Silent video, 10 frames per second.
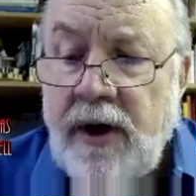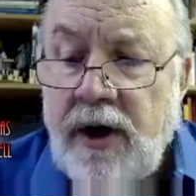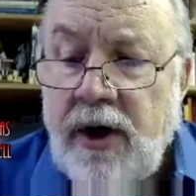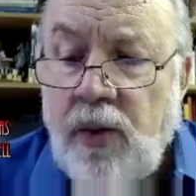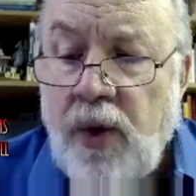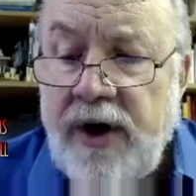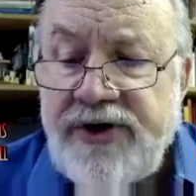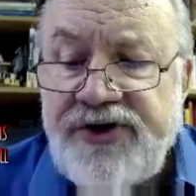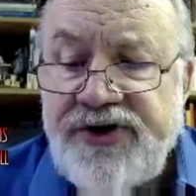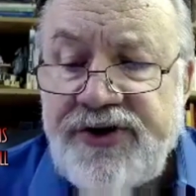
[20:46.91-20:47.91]

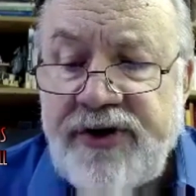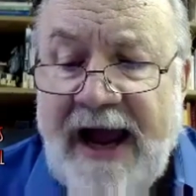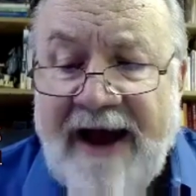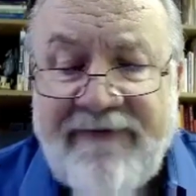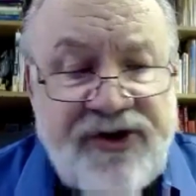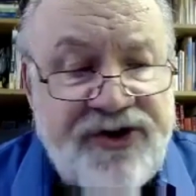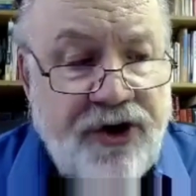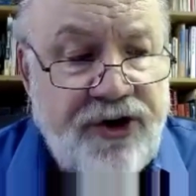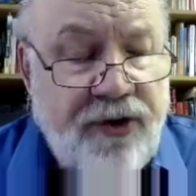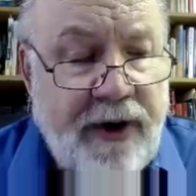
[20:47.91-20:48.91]
was having
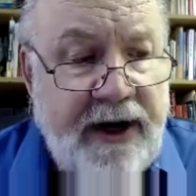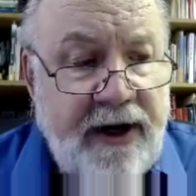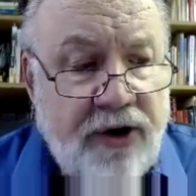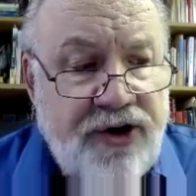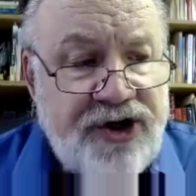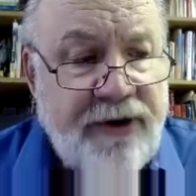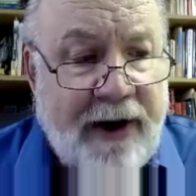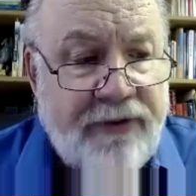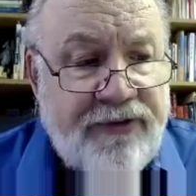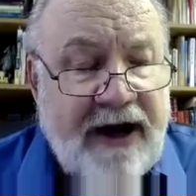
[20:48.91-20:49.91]
surgery or just
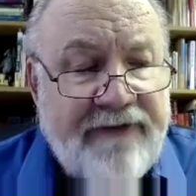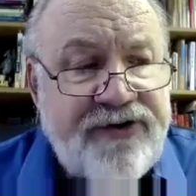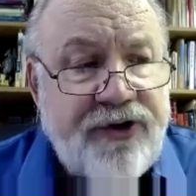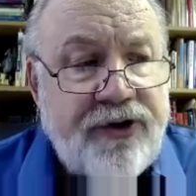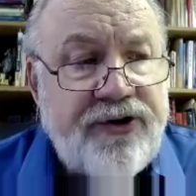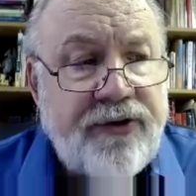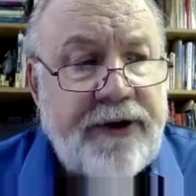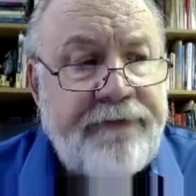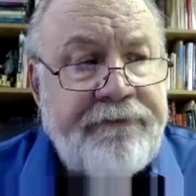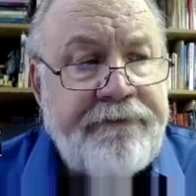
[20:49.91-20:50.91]
about to have surgery
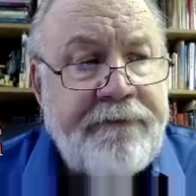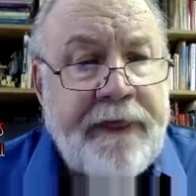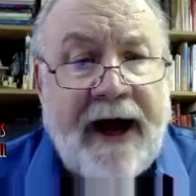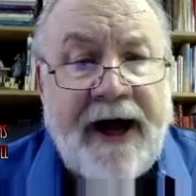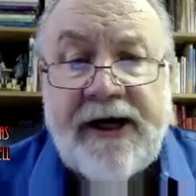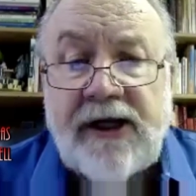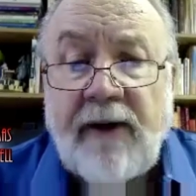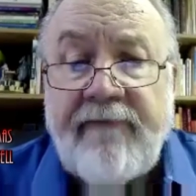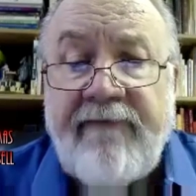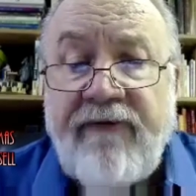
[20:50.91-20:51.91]
on a
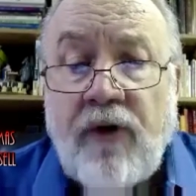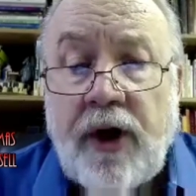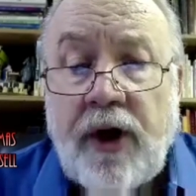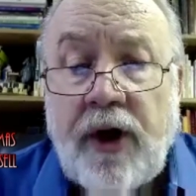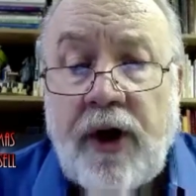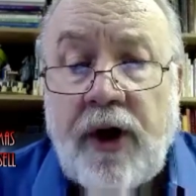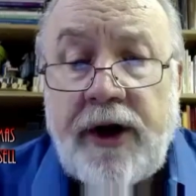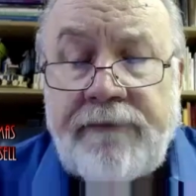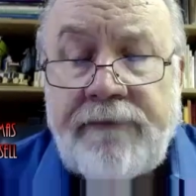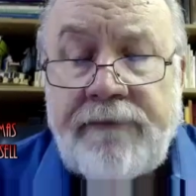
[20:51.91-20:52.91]
club foot.
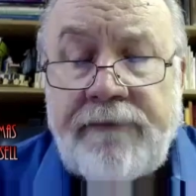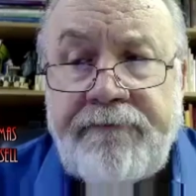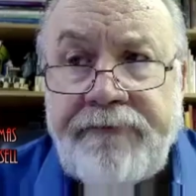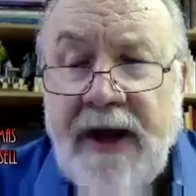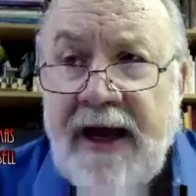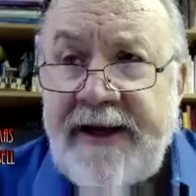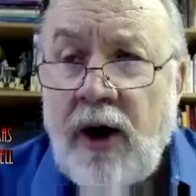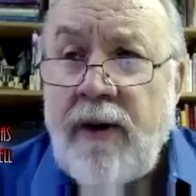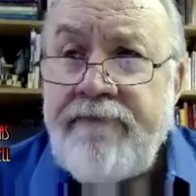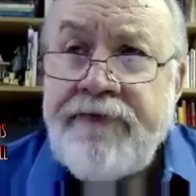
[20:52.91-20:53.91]
Now,
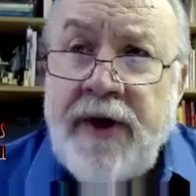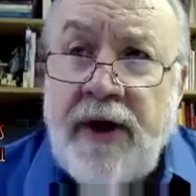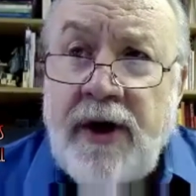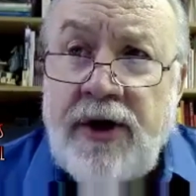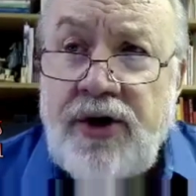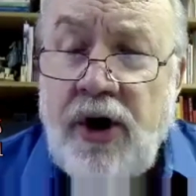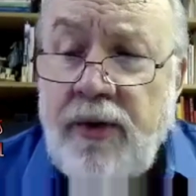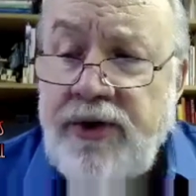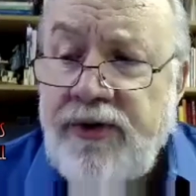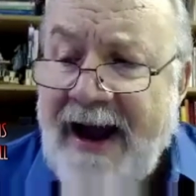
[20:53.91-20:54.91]
you know, when you
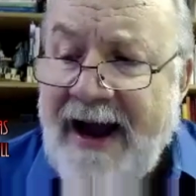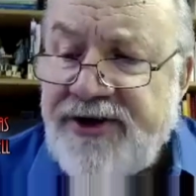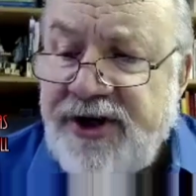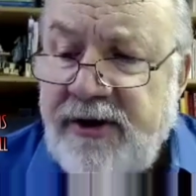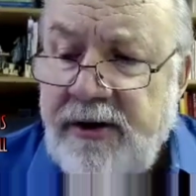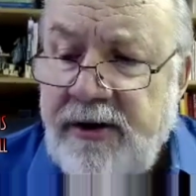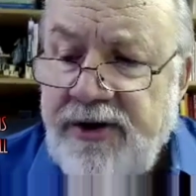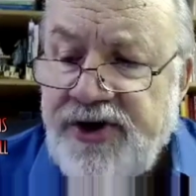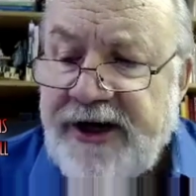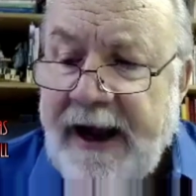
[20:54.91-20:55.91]
ask
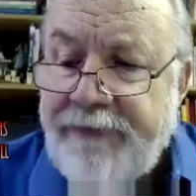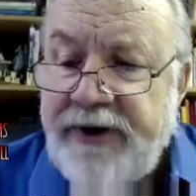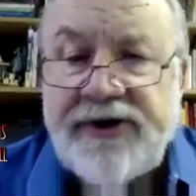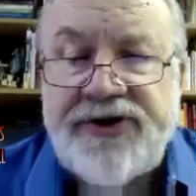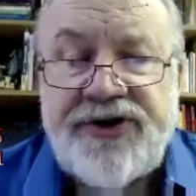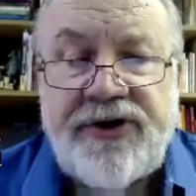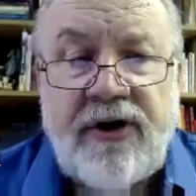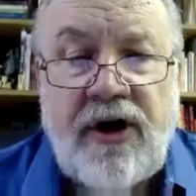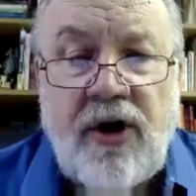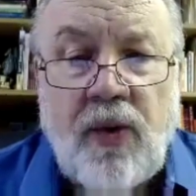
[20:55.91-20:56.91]
skeptics,
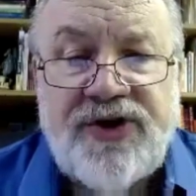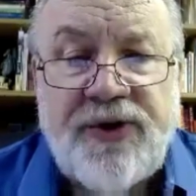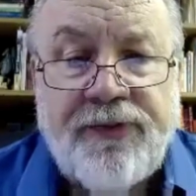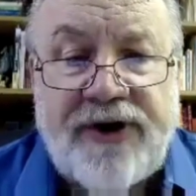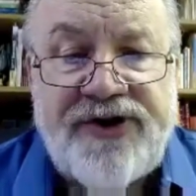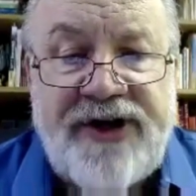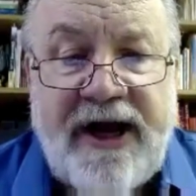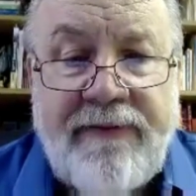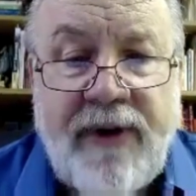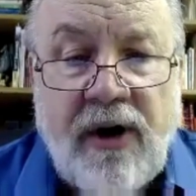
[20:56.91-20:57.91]
what's a present day
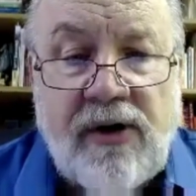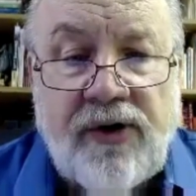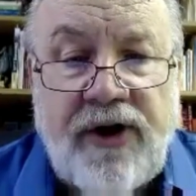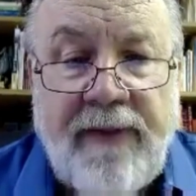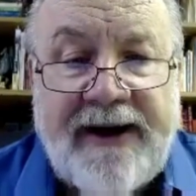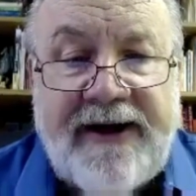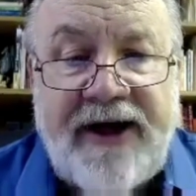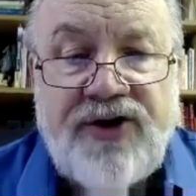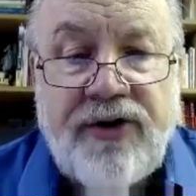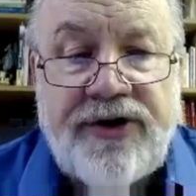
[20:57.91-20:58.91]
miracle that might
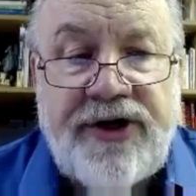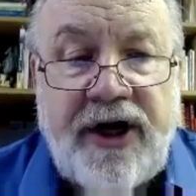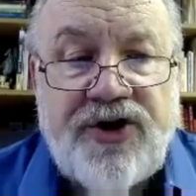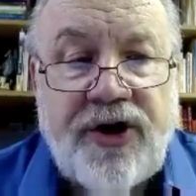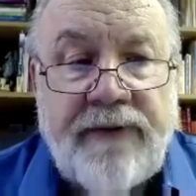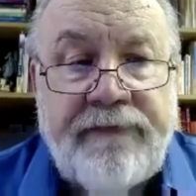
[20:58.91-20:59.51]
catch your attention?